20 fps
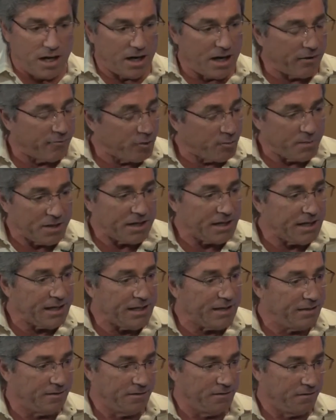
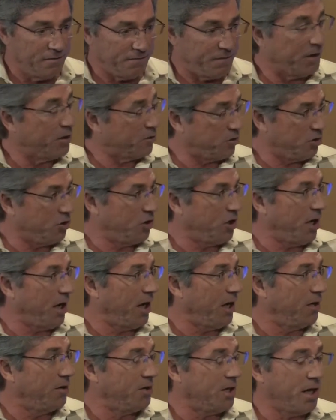everybody fears
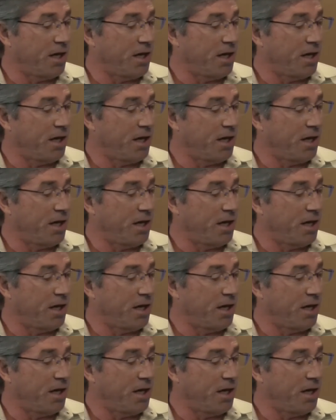change,